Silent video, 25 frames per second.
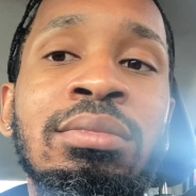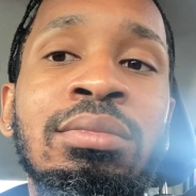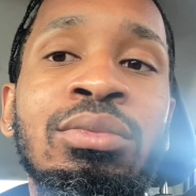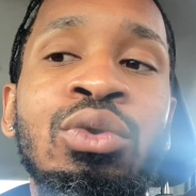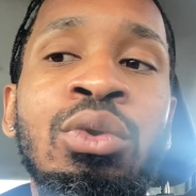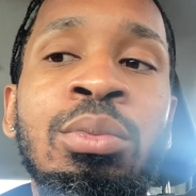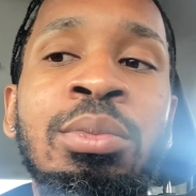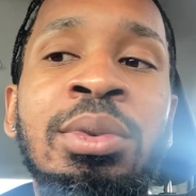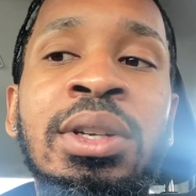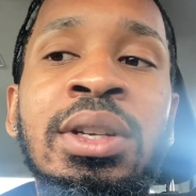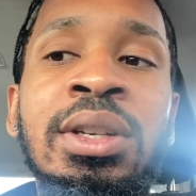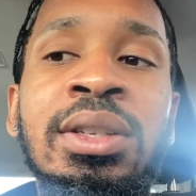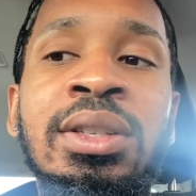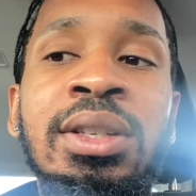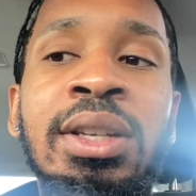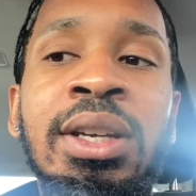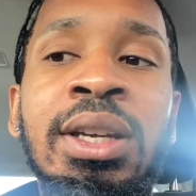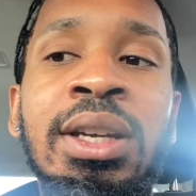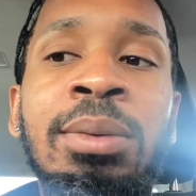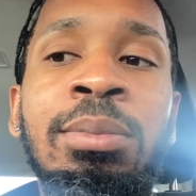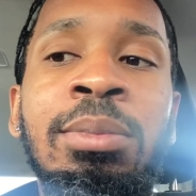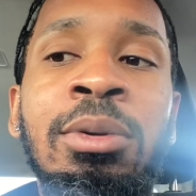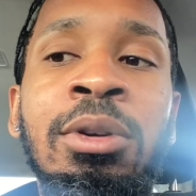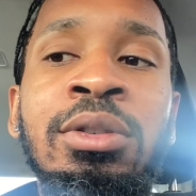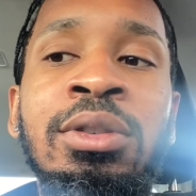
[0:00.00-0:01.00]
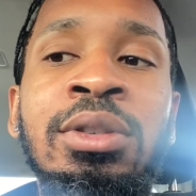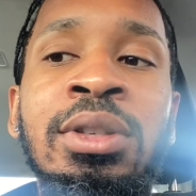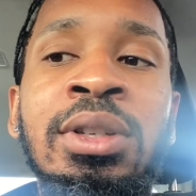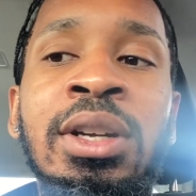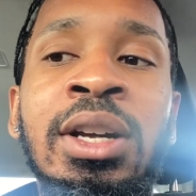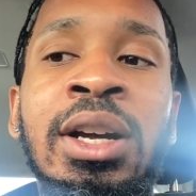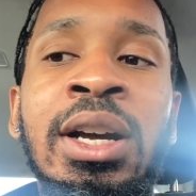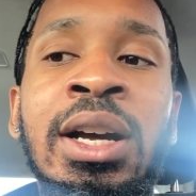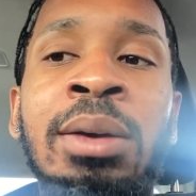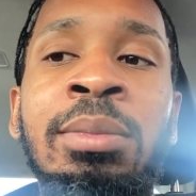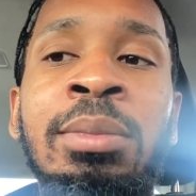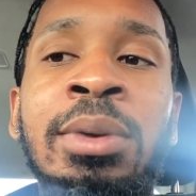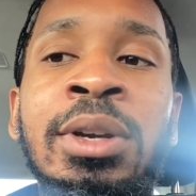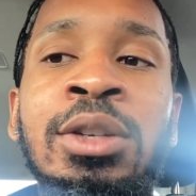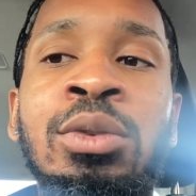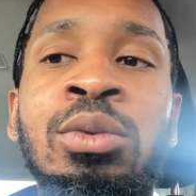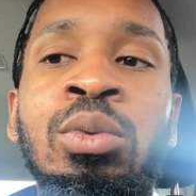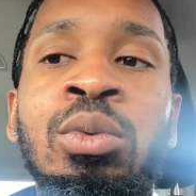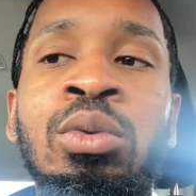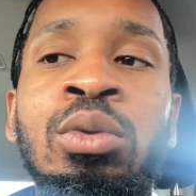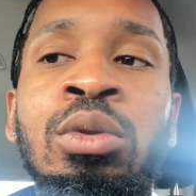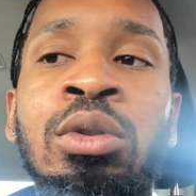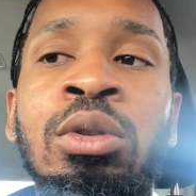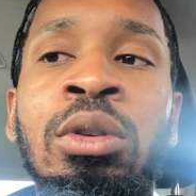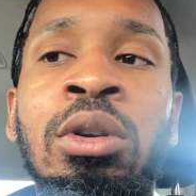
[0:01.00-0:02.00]
will be the same person God makes
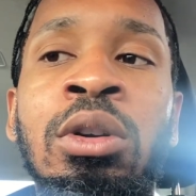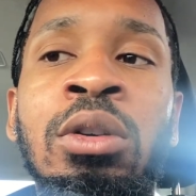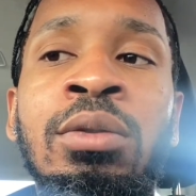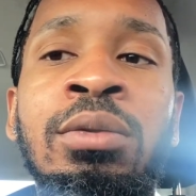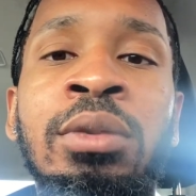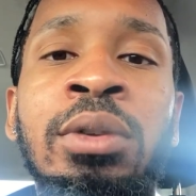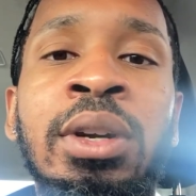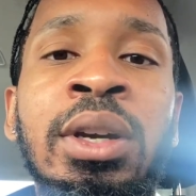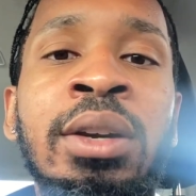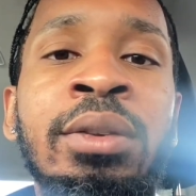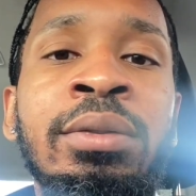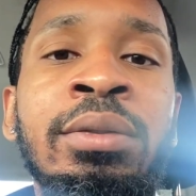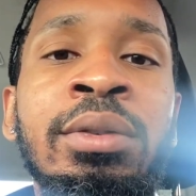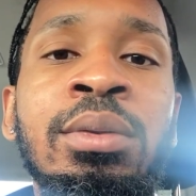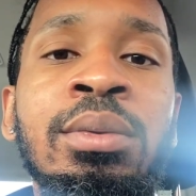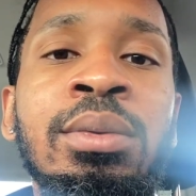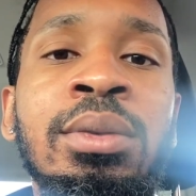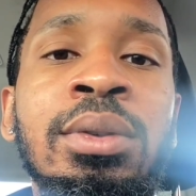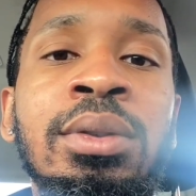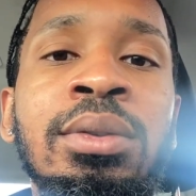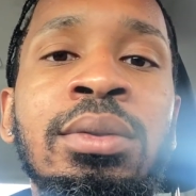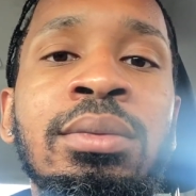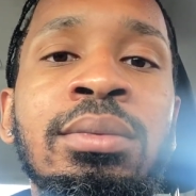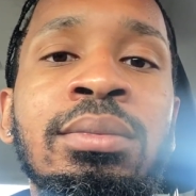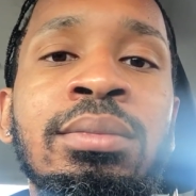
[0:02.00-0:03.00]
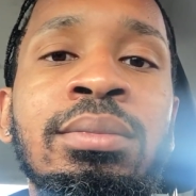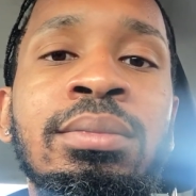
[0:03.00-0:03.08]
ruler over everyone.